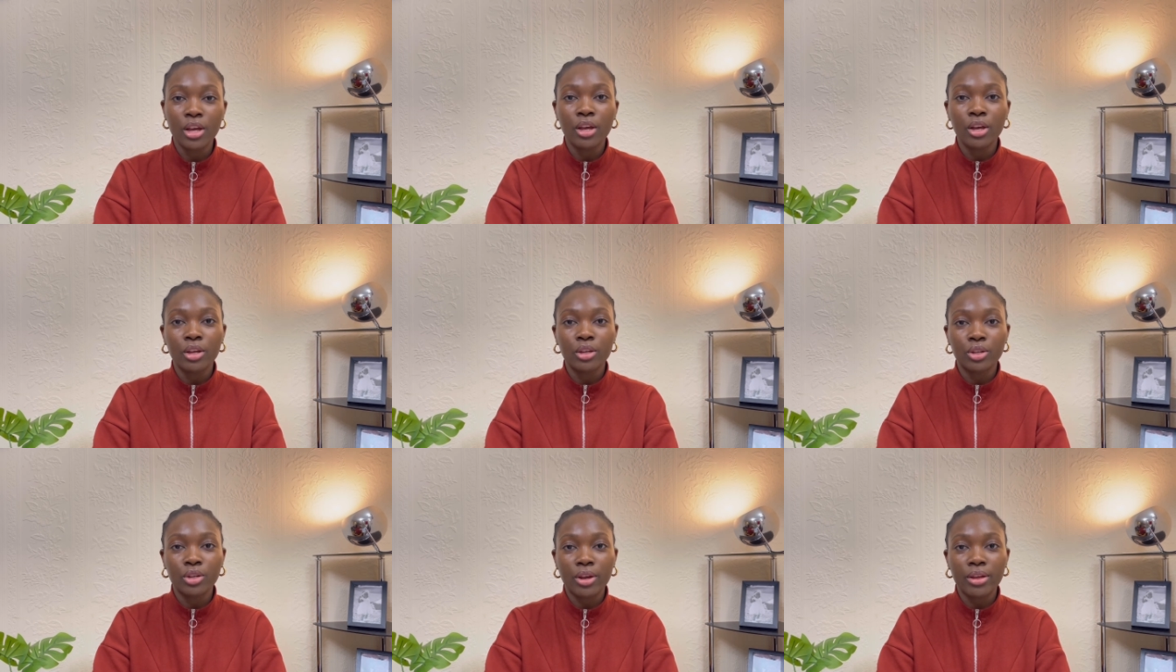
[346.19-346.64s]

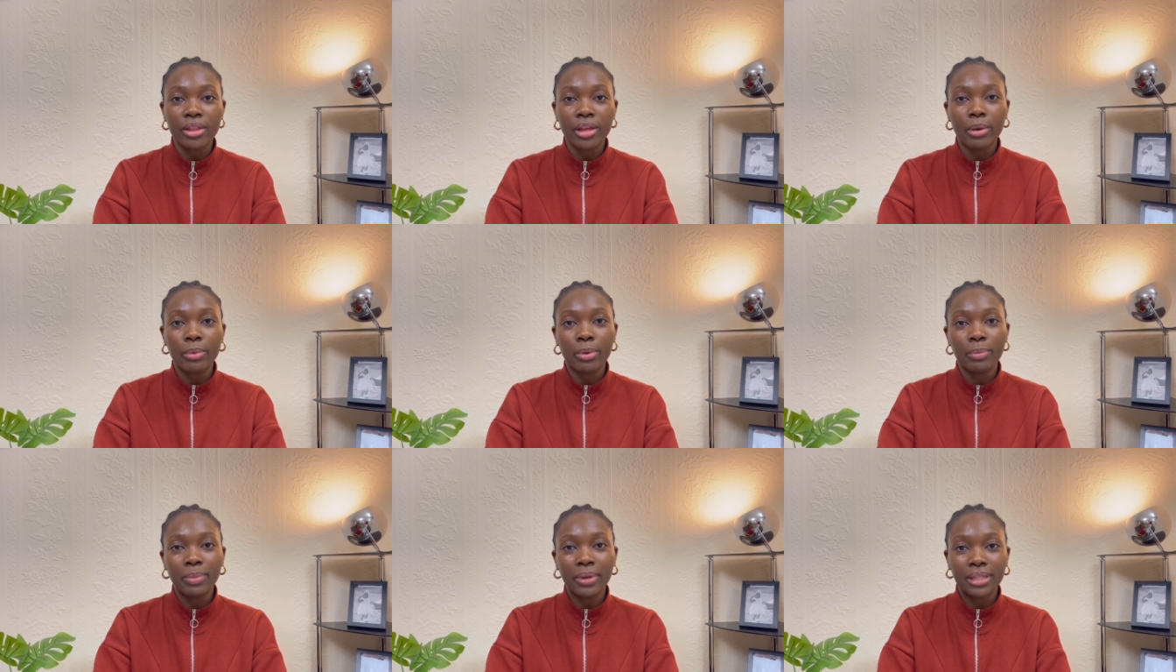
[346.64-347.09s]
So they
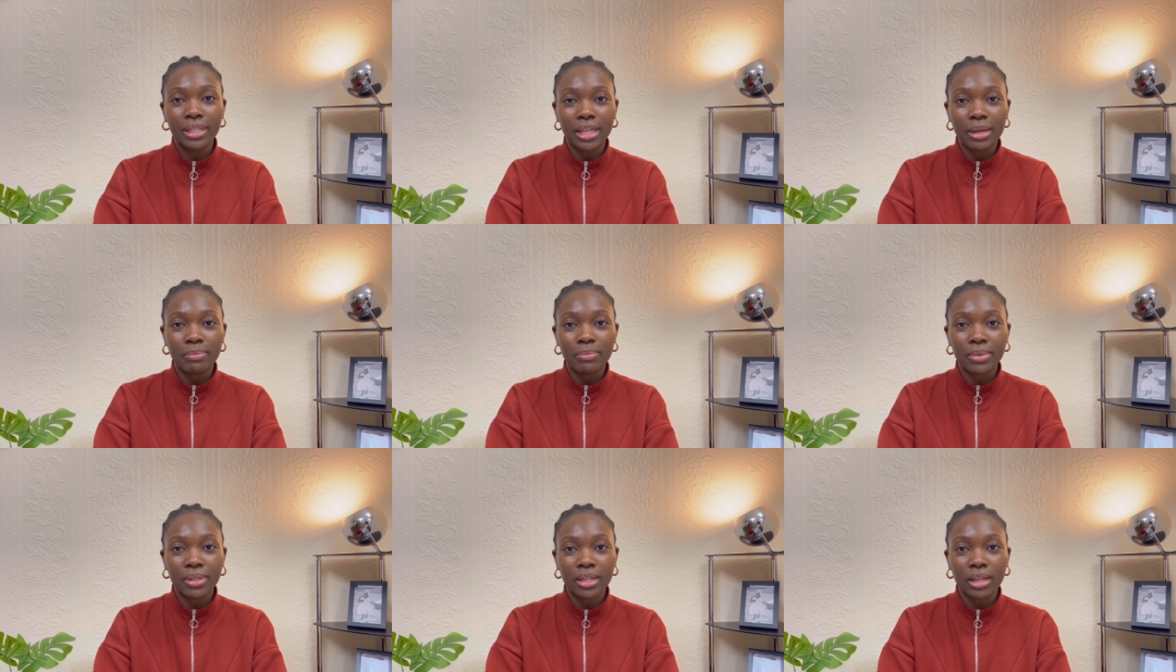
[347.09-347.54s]
would be
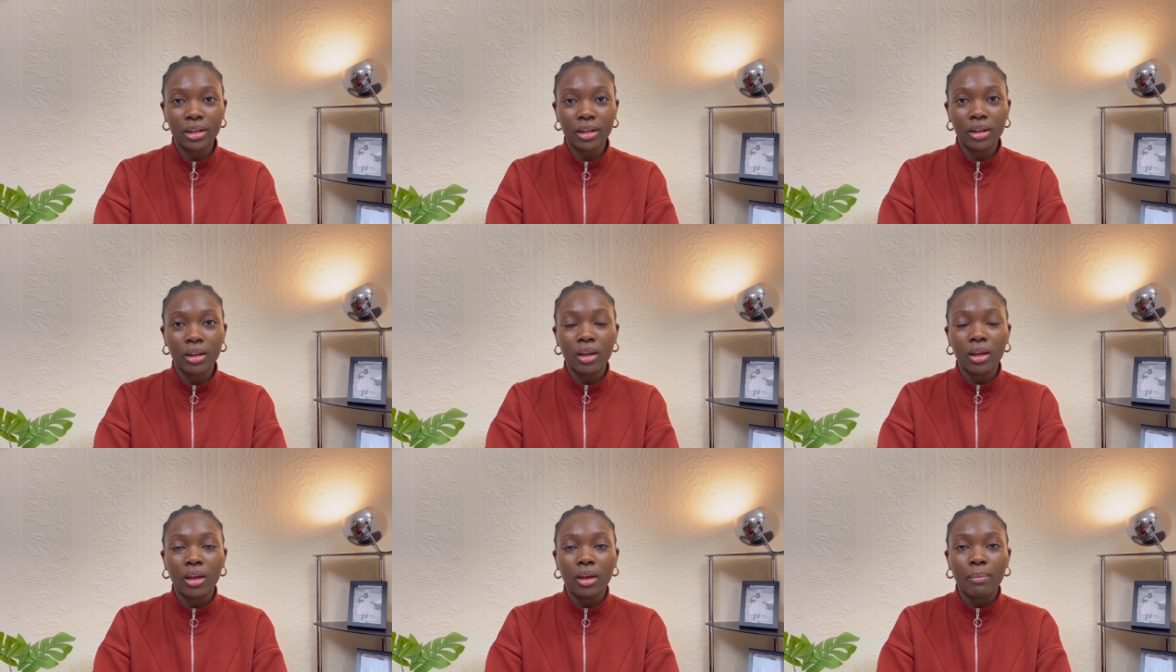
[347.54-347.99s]
dipped in
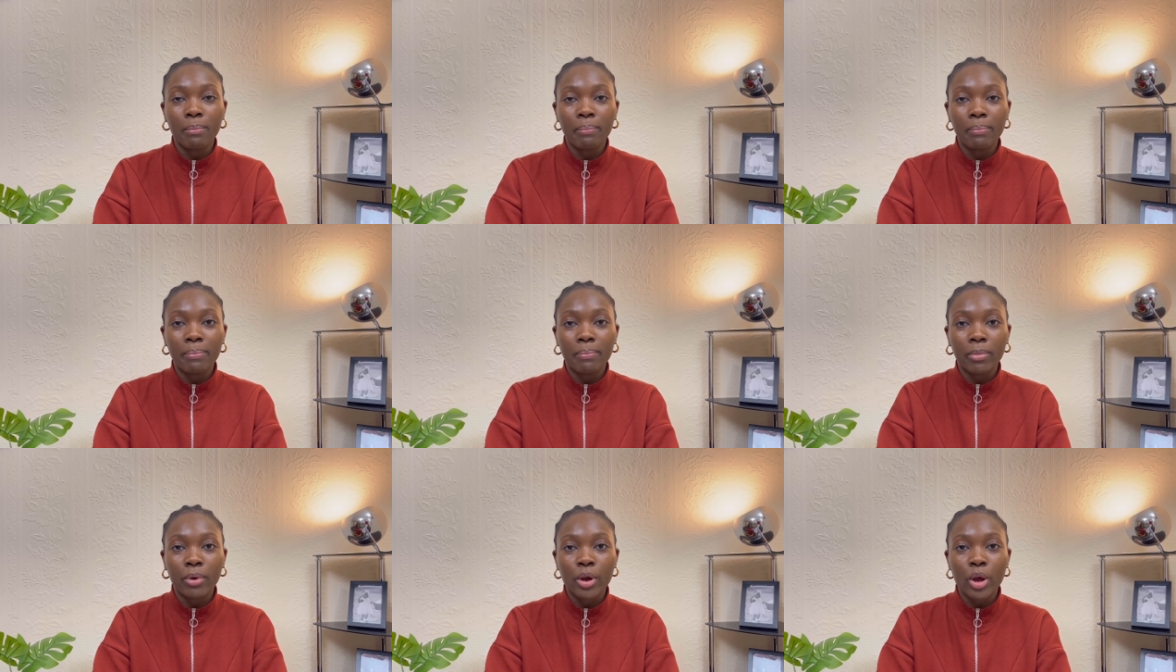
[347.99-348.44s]

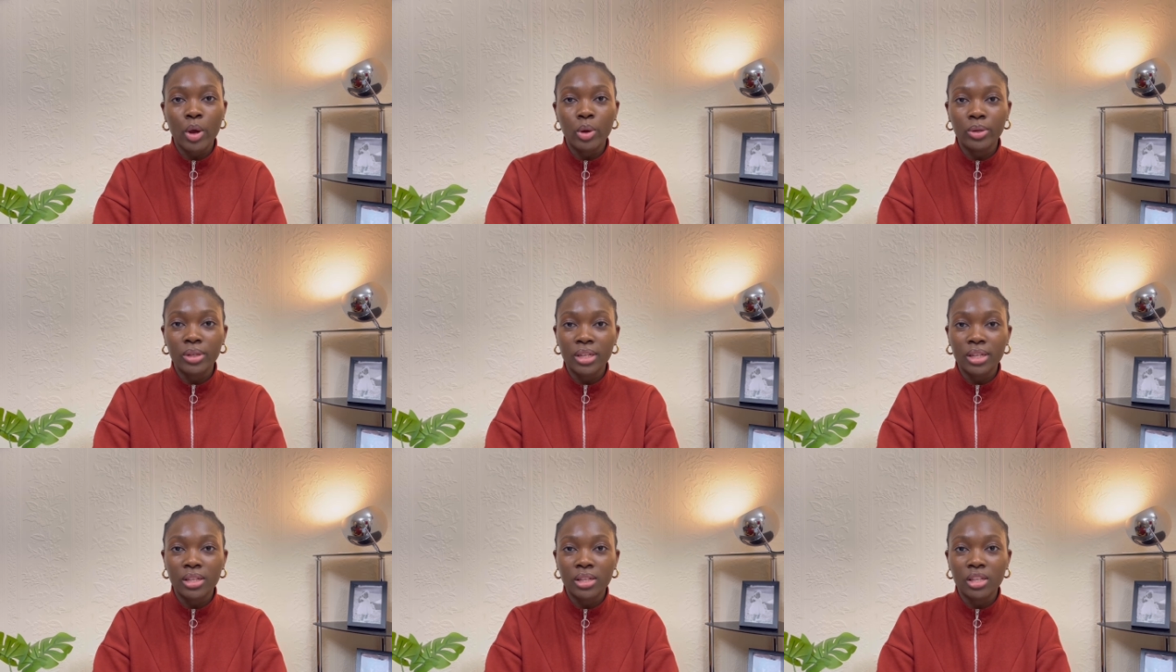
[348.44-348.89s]

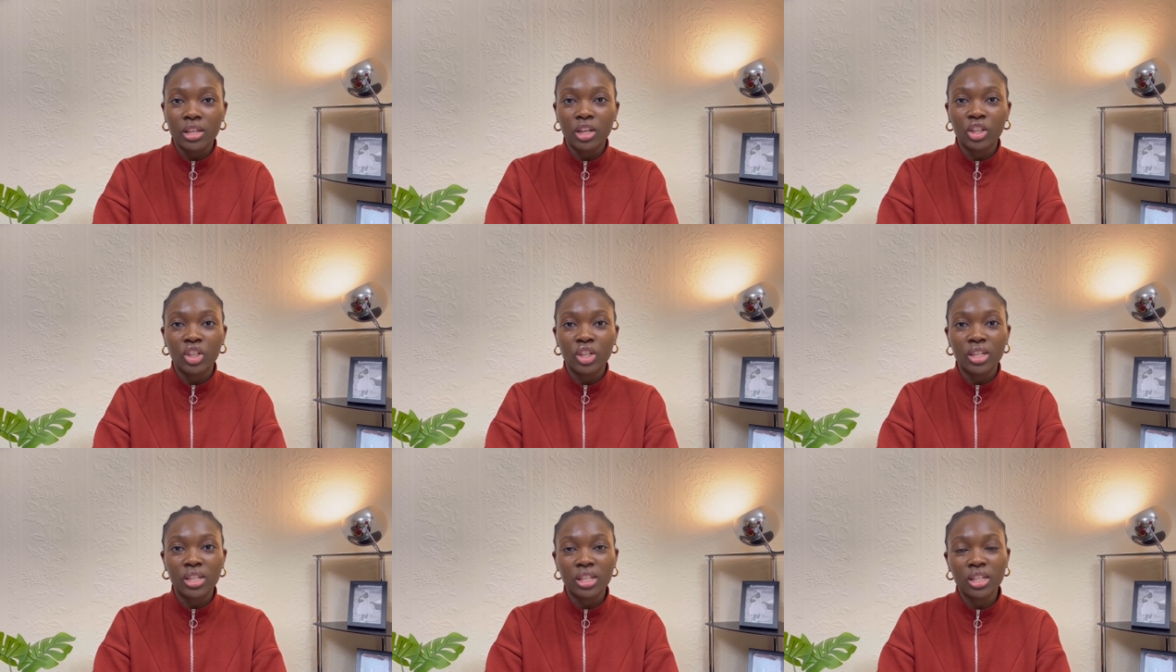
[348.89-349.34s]
coatings such
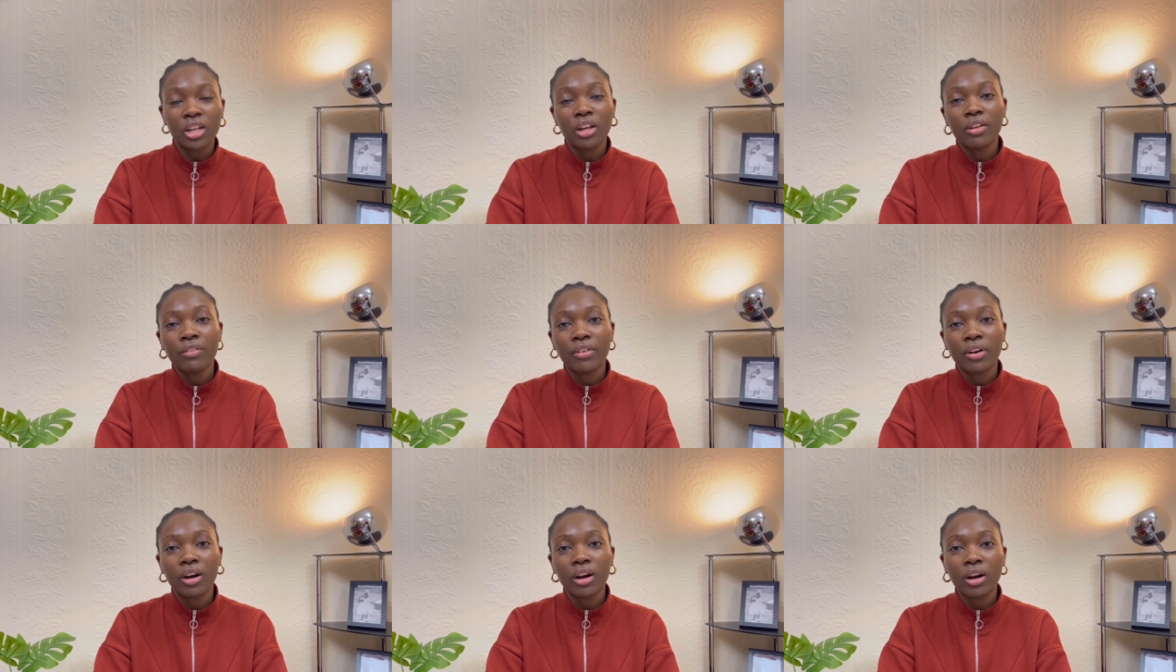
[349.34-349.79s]
as
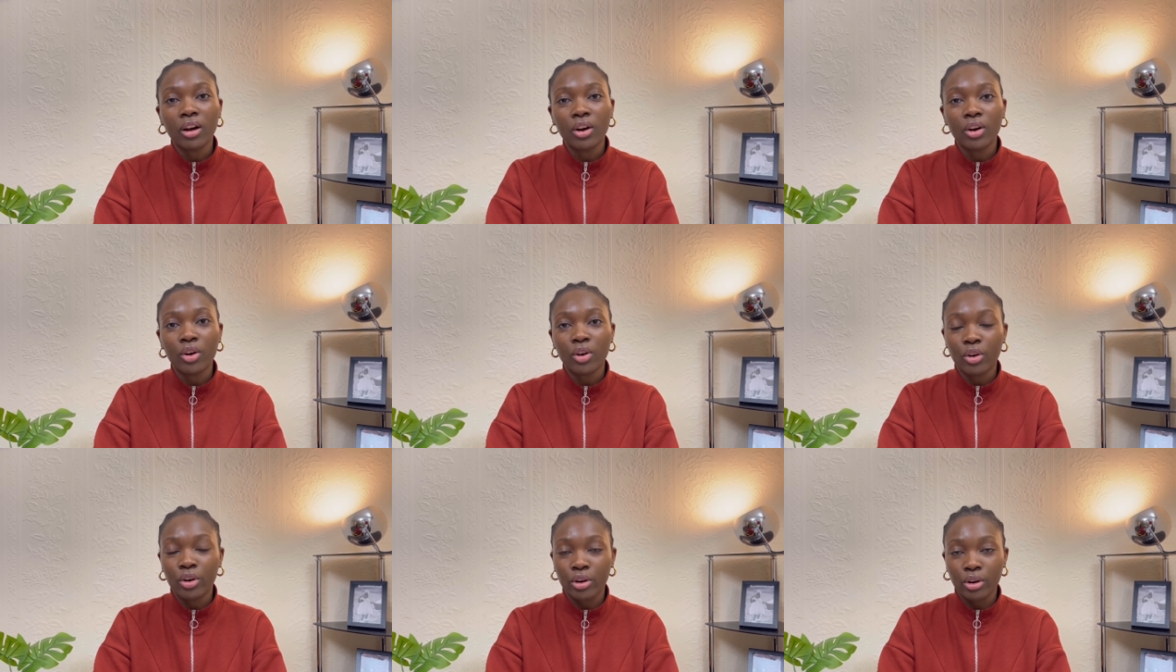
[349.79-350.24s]
silver
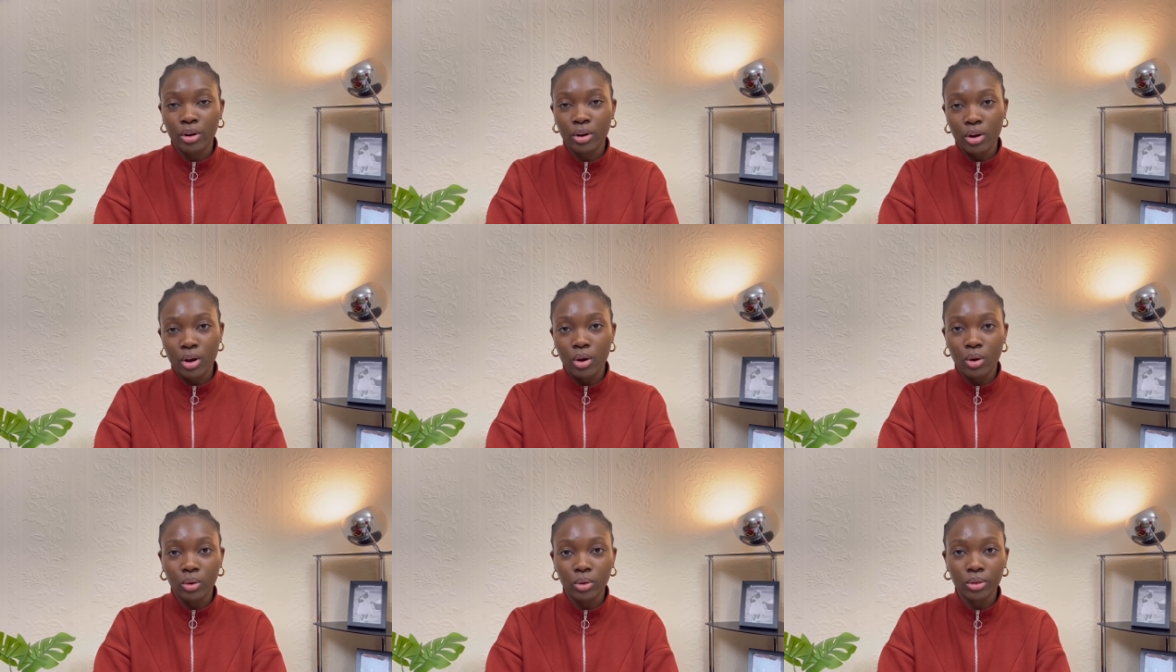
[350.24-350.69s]
or
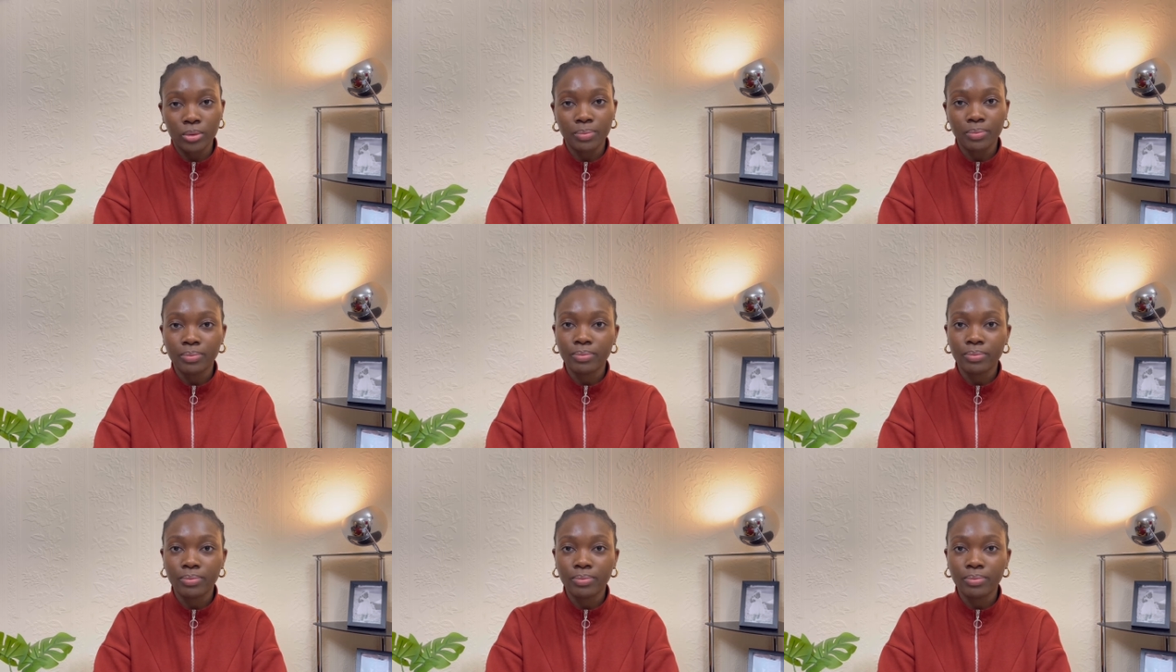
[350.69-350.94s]
gold.